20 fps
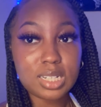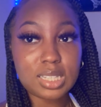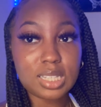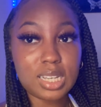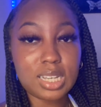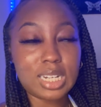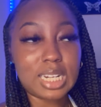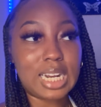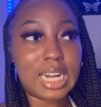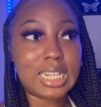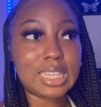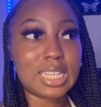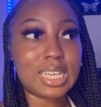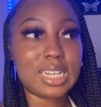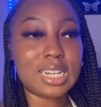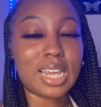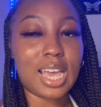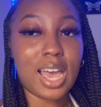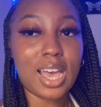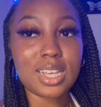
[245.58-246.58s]
thing that I think
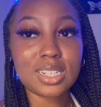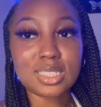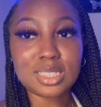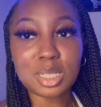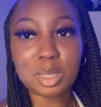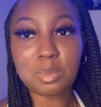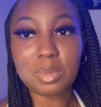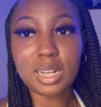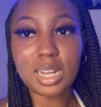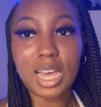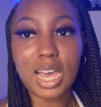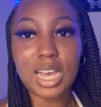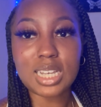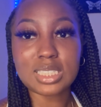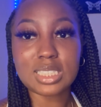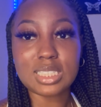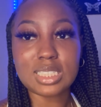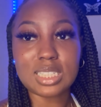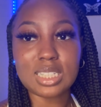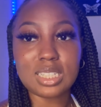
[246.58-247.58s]
the eye
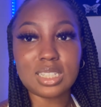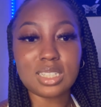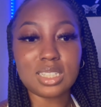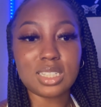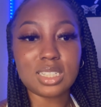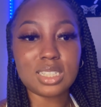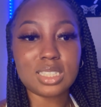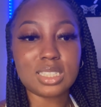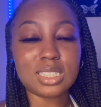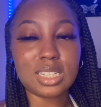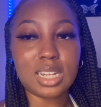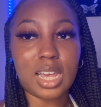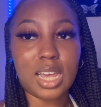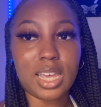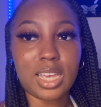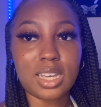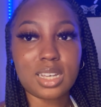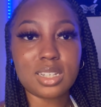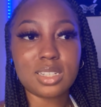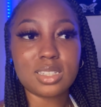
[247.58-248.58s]
symbolizes is
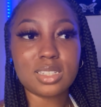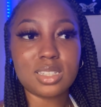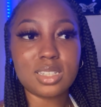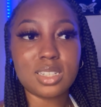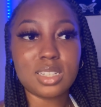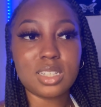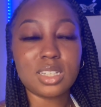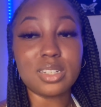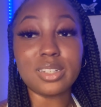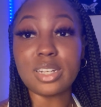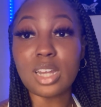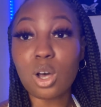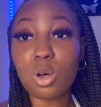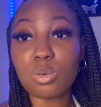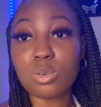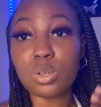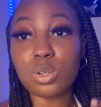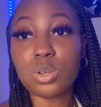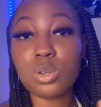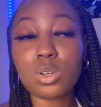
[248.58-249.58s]
like, don't
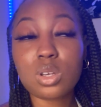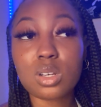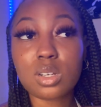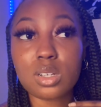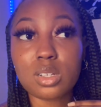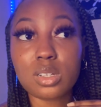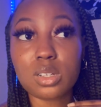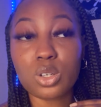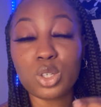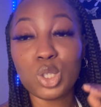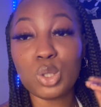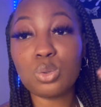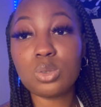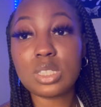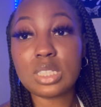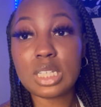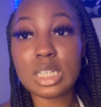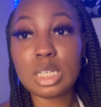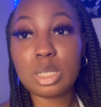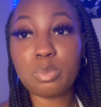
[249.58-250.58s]
look. You
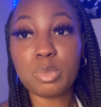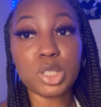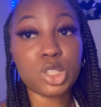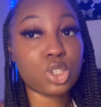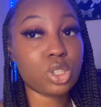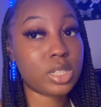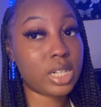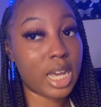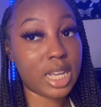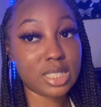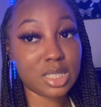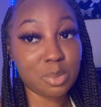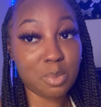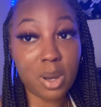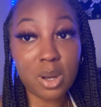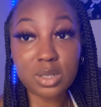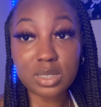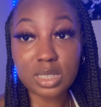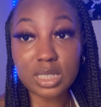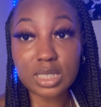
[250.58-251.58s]
see, but you're not
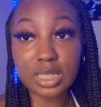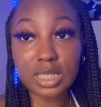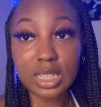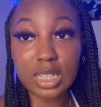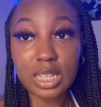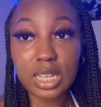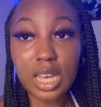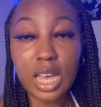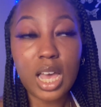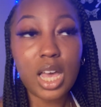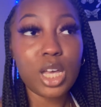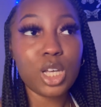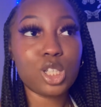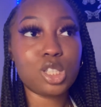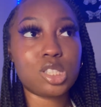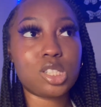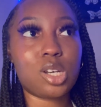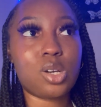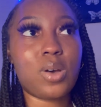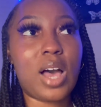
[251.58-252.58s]
supposed to see.
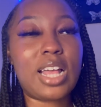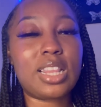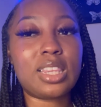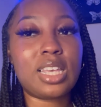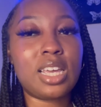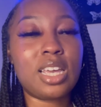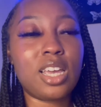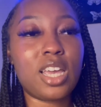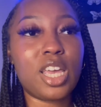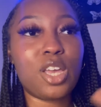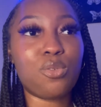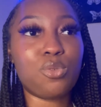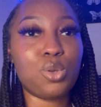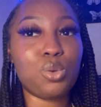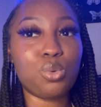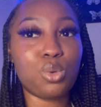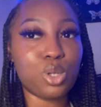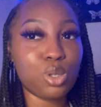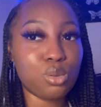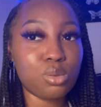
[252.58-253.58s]
So I think if you
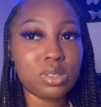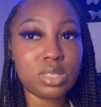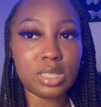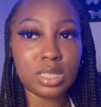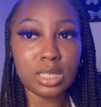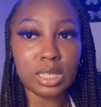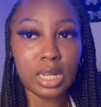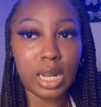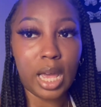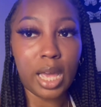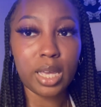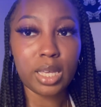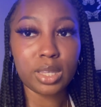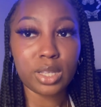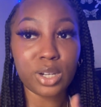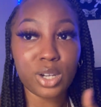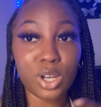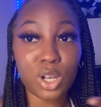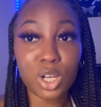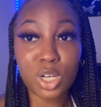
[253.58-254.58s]
do see, like,
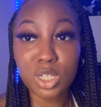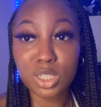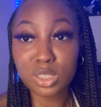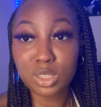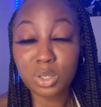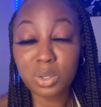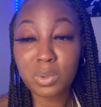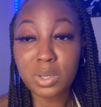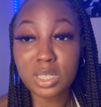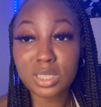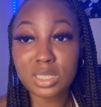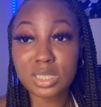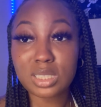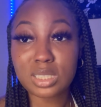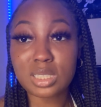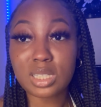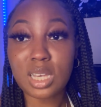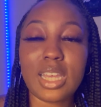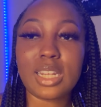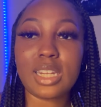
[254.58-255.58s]
there are
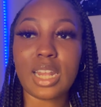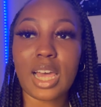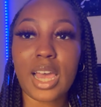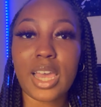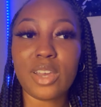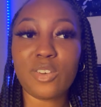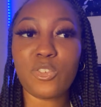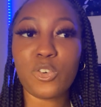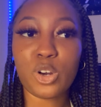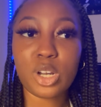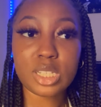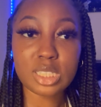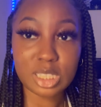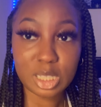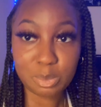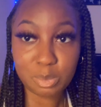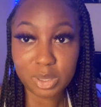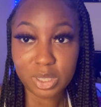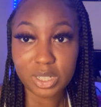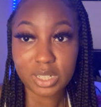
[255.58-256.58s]
consequences. Like, for
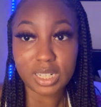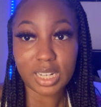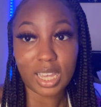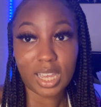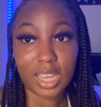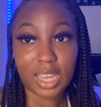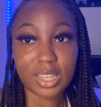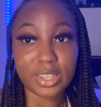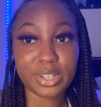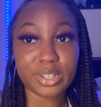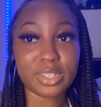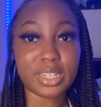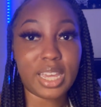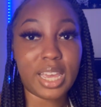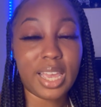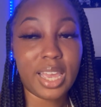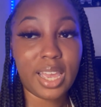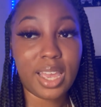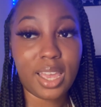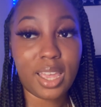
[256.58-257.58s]
example, their
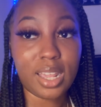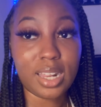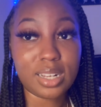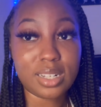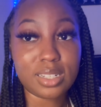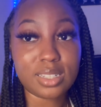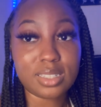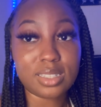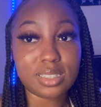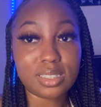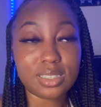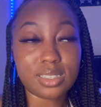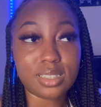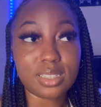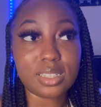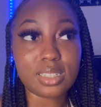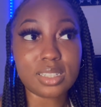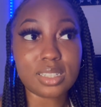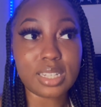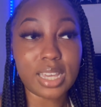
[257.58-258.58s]
dad
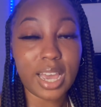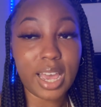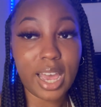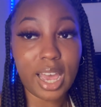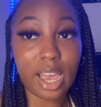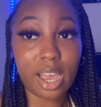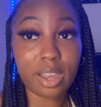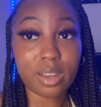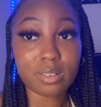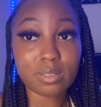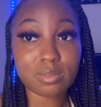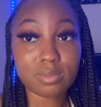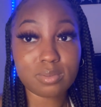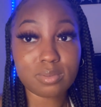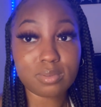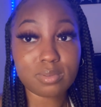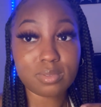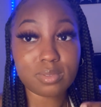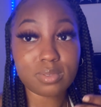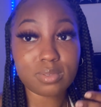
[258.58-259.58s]
died
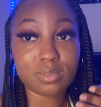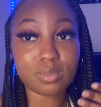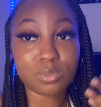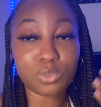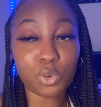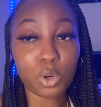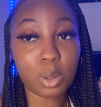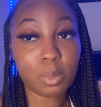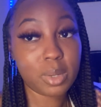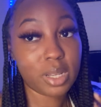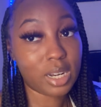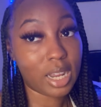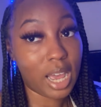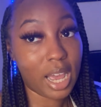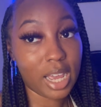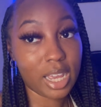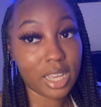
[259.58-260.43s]
from an eye